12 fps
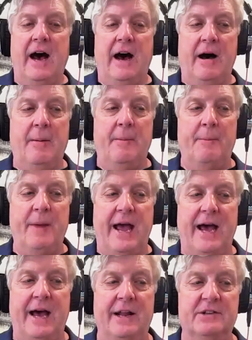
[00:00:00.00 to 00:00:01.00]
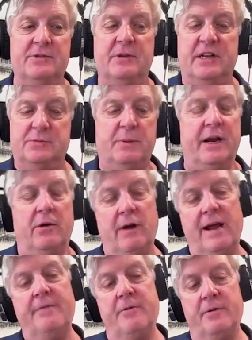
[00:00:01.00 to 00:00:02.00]
And it's been
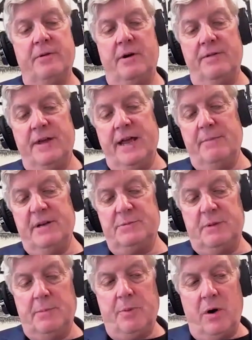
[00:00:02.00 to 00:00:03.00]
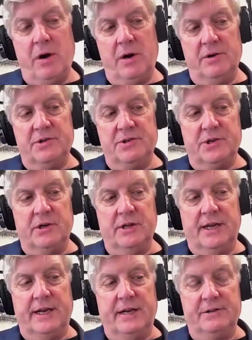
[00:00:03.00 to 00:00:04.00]
great for the MSP partners,
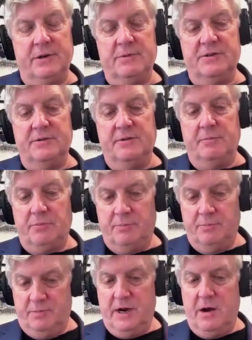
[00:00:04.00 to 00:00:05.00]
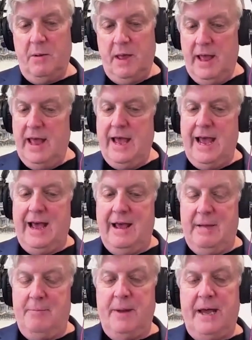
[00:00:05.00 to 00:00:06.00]
certainly in terms of
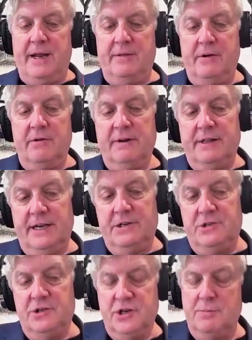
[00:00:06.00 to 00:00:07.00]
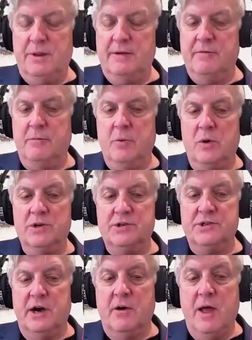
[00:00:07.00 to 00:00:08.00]
embedding their relationship even more
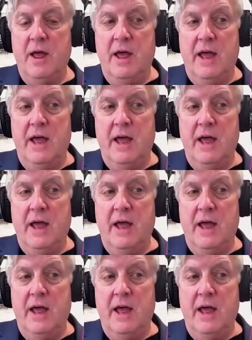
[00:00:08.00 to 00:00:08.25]
so.